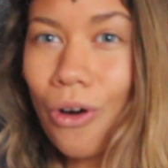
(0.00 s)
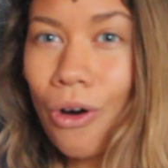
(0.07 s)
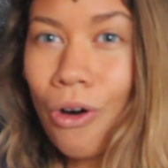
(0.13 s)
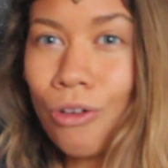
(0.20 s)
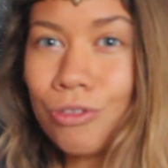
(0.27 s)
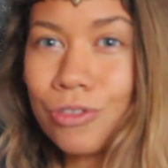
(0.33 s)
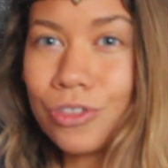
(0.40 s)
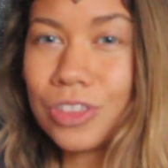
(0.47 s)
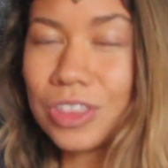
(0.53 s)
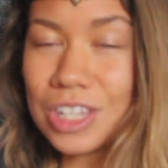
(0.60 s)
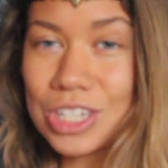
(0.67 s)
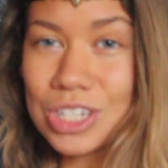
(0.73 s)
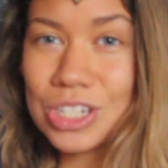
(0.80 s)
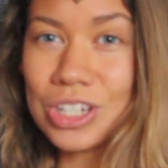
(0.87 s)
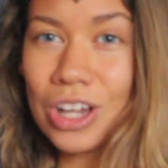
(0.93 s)
of
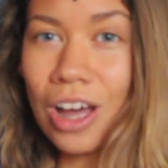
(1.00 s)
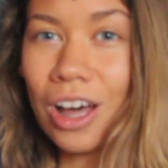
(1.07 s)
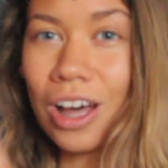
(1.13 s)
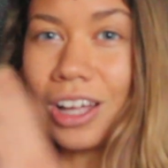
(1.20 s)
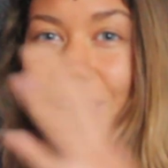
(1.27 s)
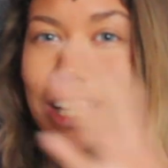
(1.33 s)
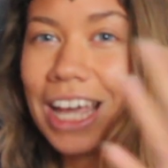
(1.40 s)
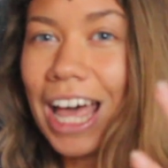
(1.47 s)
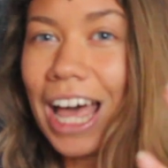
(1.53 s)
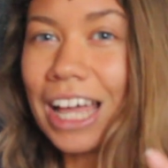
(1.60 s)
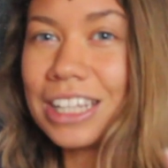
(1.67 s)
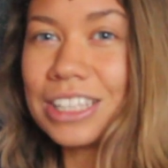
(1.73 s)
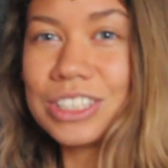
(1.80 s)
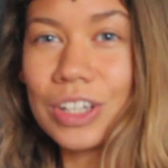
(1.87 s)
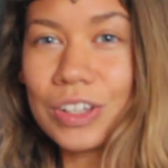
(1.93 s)
the star.
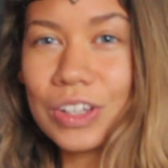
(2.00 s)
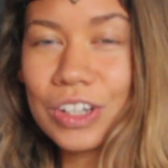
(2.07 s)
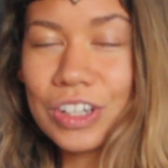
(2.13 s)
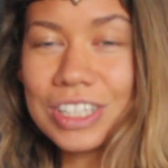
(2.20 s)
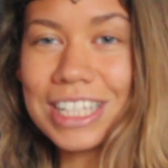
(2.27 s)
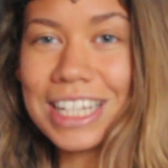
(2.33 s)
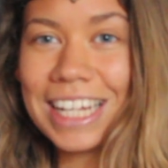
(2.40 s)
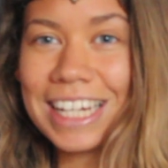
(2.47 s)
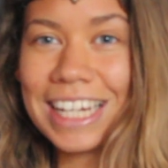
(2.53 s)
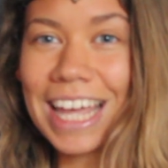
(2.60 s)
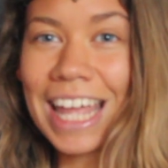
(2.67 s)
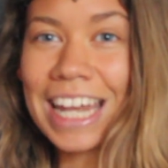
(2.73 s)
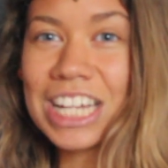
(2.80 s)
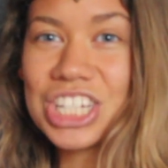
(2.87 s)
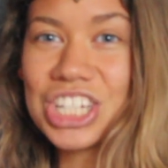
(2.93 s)
And so the Kundalini
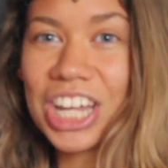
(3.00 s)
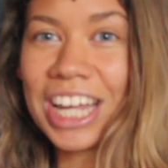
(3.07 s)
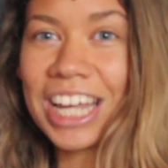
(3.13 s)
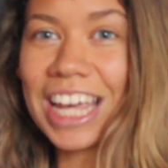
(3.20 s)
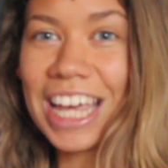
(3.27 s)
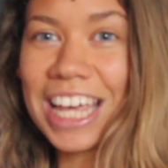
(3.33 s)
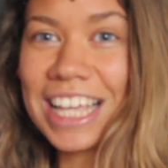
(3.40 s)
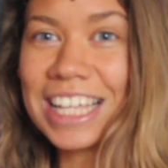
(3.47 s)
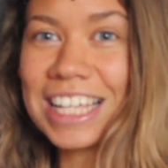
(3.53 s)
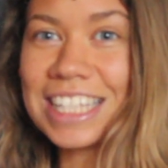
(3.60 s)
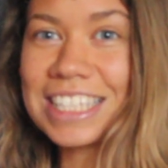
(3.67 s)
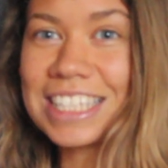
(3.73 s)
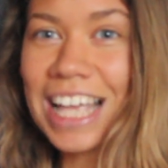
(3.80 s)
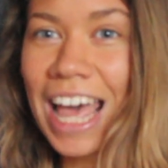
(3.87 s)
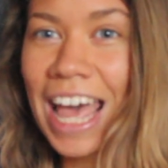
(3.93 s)
energy
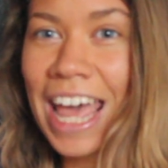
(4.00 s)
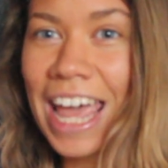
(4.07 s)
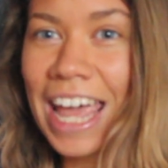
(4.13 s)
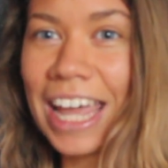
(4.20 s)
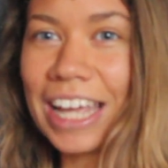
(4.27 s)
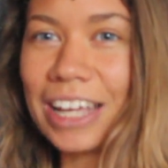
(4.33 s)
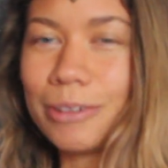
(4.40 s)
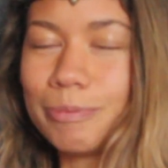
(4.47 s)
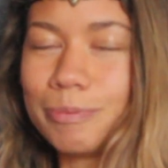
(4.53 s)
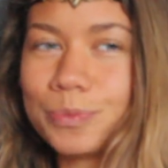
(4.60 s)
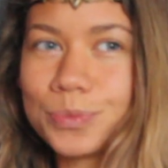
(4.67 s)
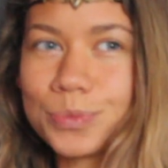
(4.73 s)
is a